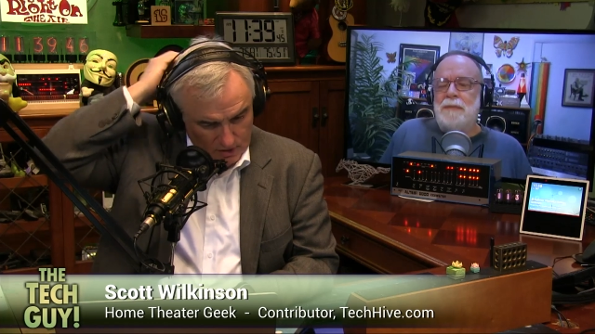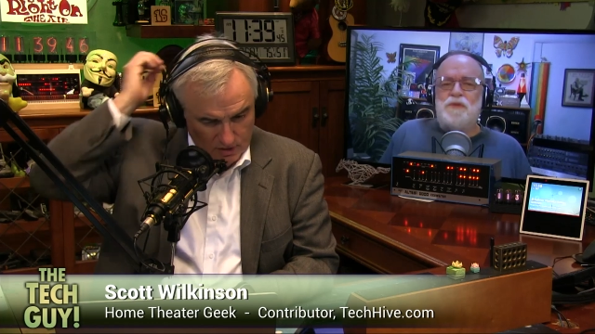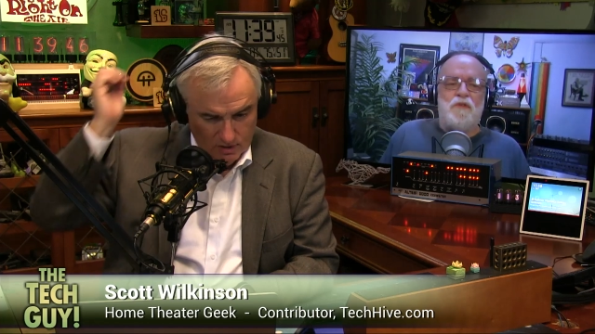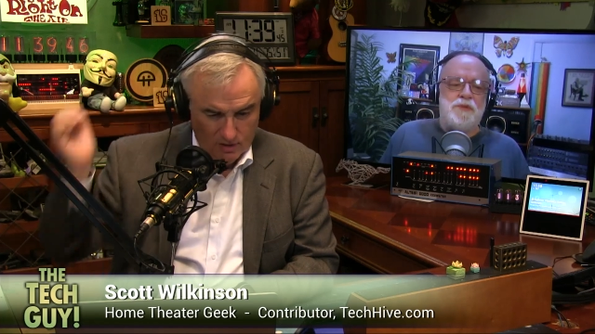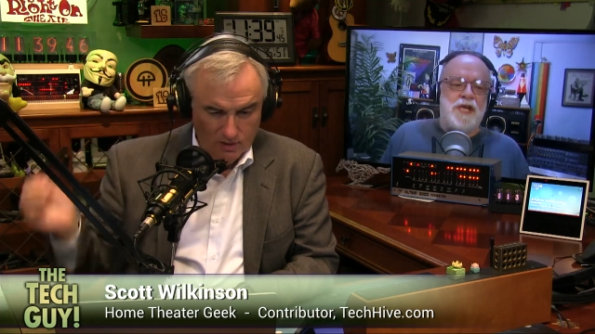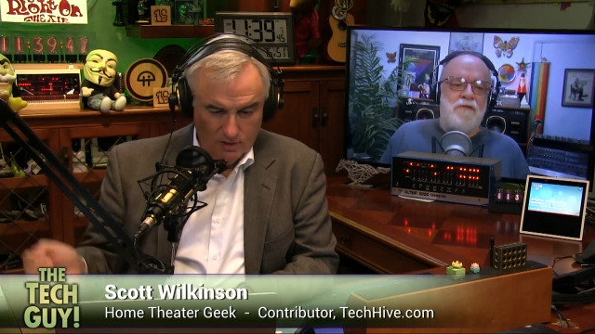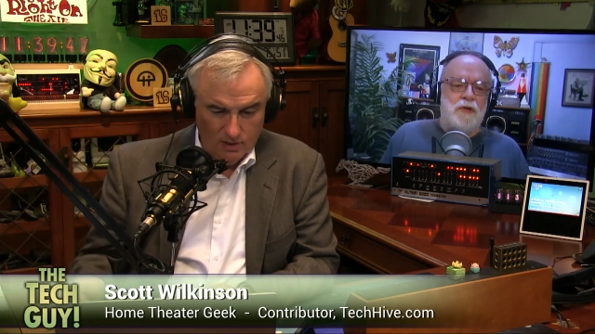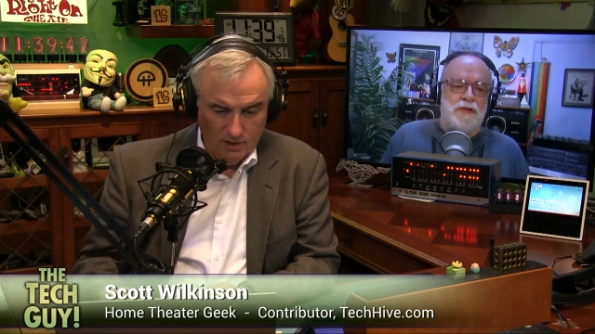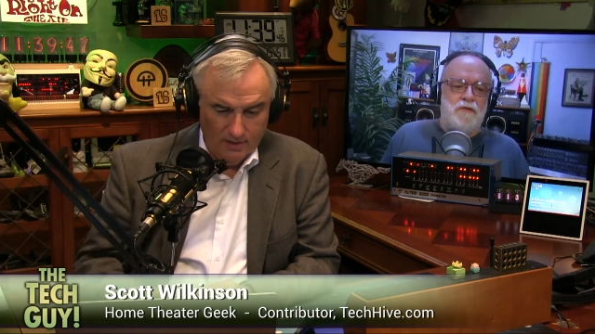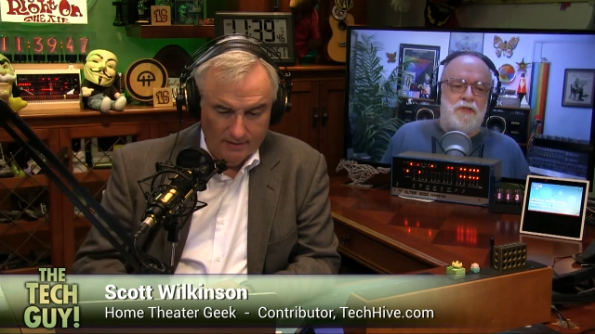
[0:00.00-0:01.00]
Speaker 1: from several
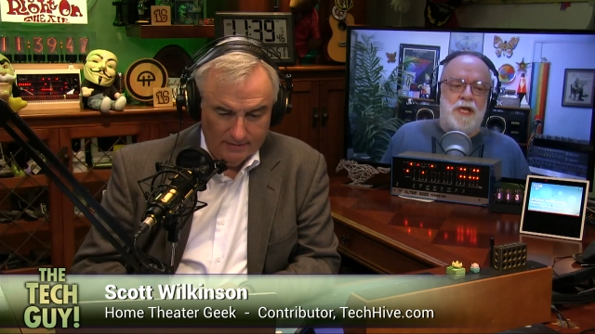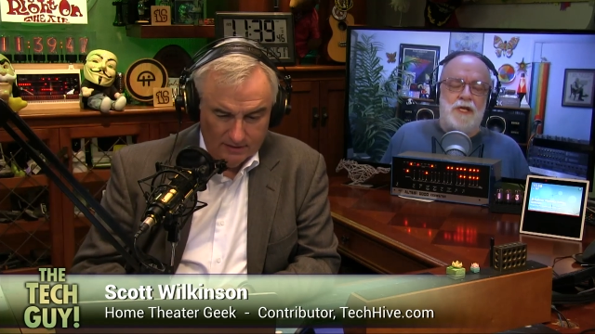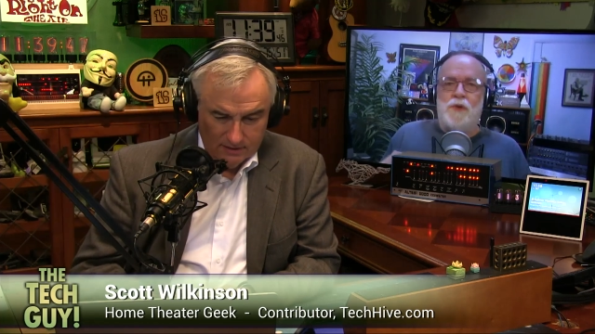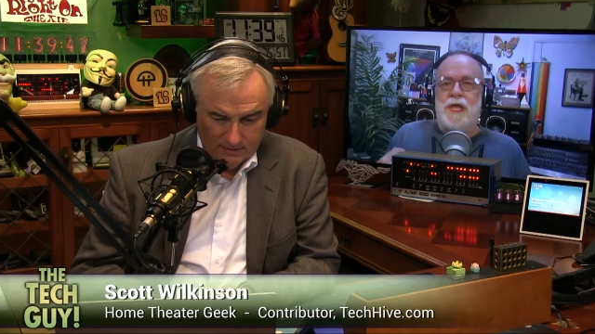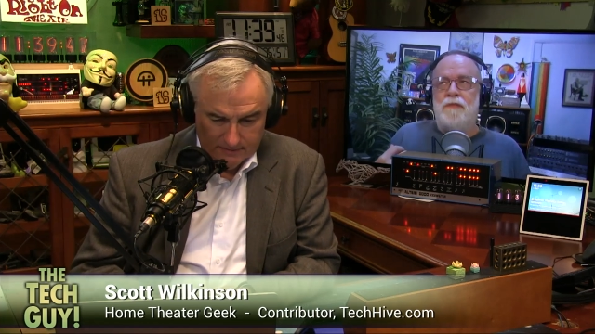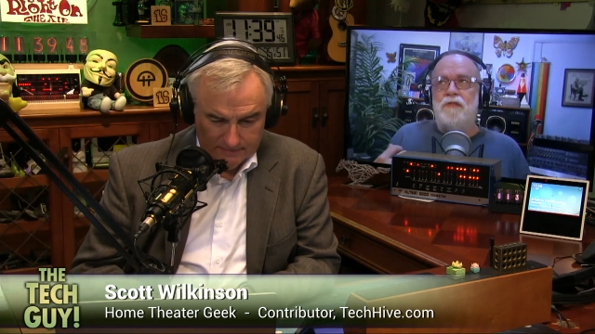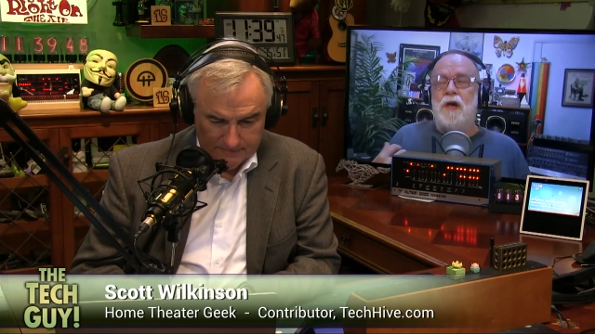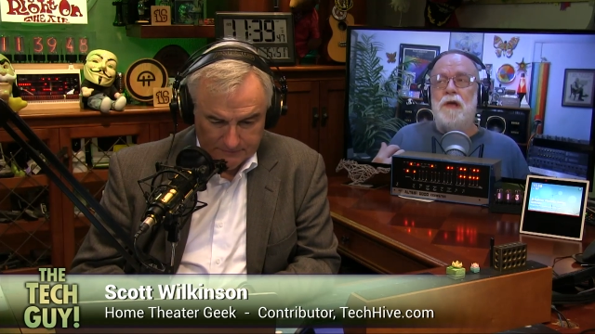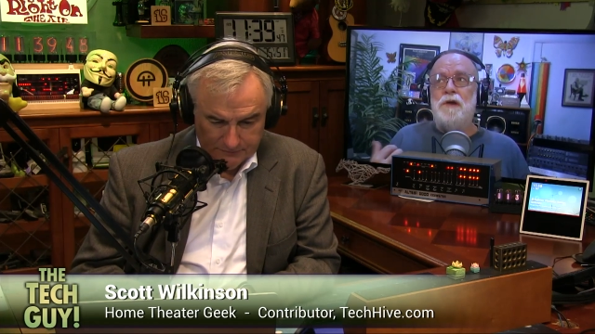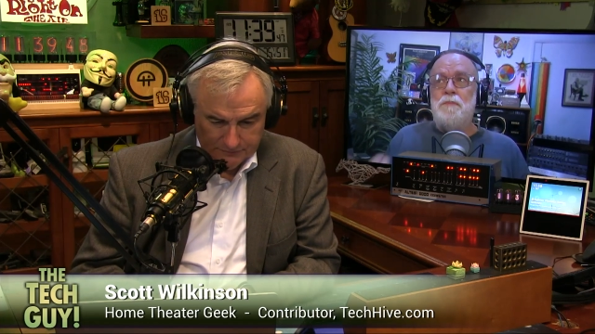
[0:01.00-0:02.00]
different things. We had the
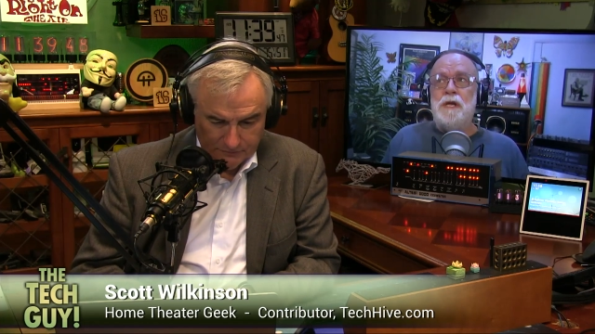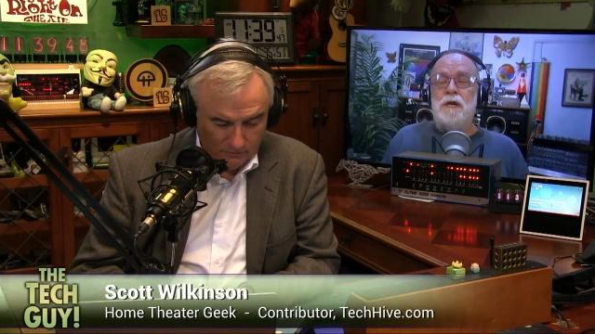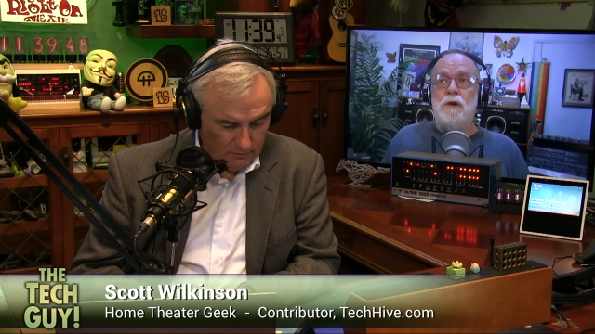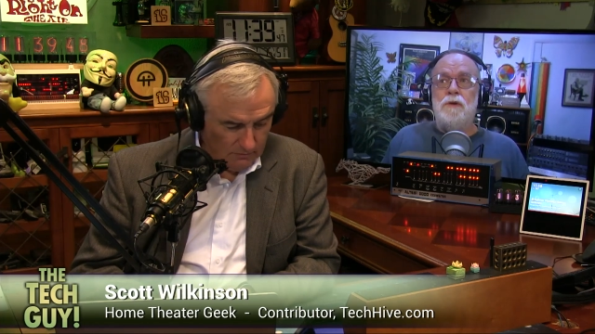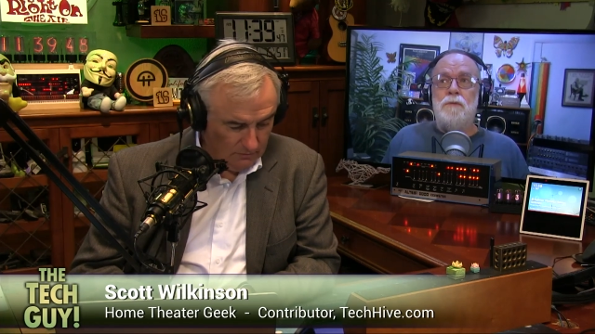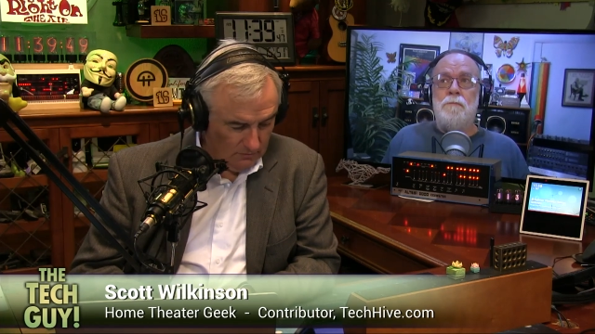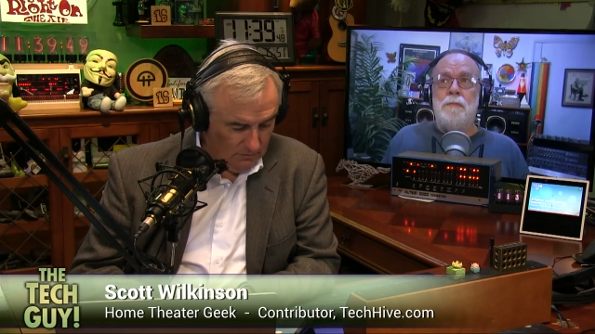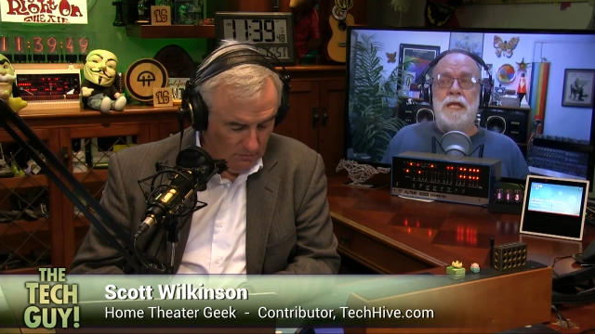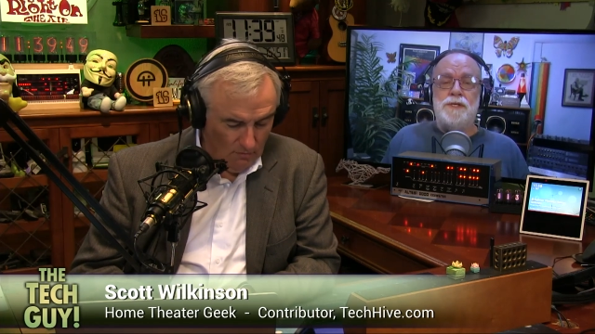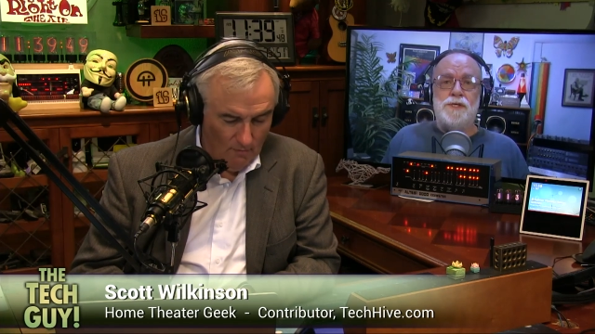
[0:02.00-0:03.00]
hundred meter
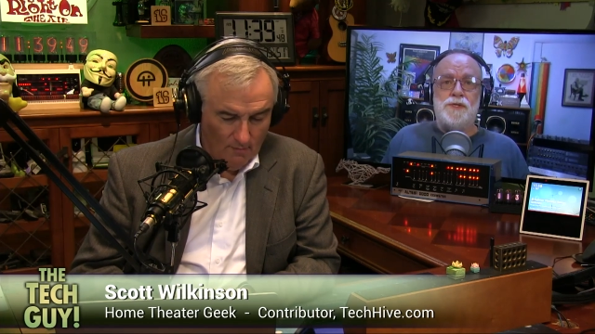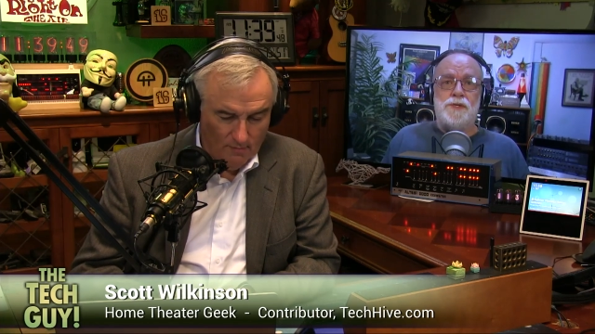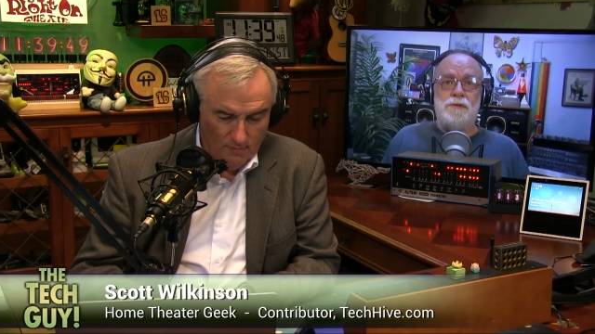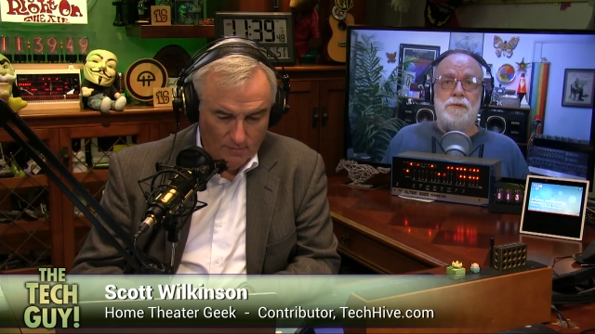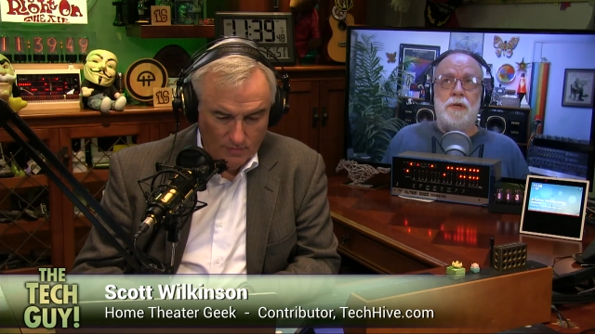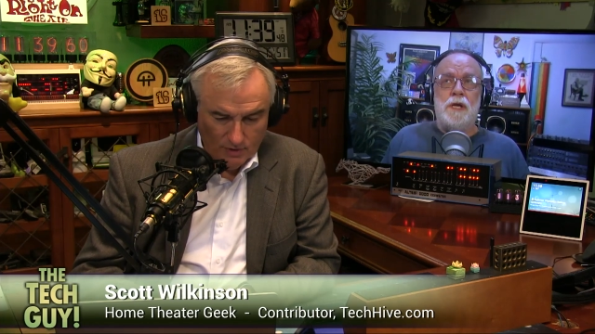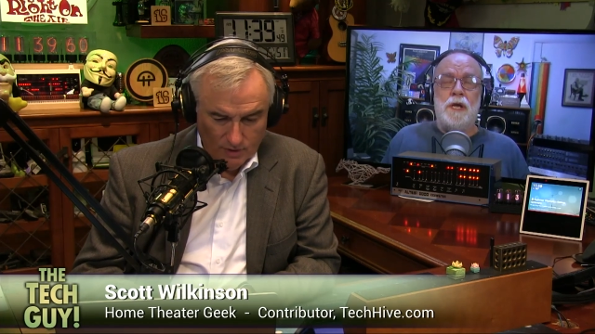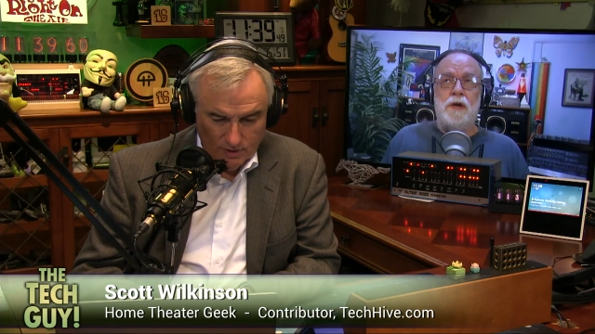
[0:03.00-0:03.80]
men's uh, hundred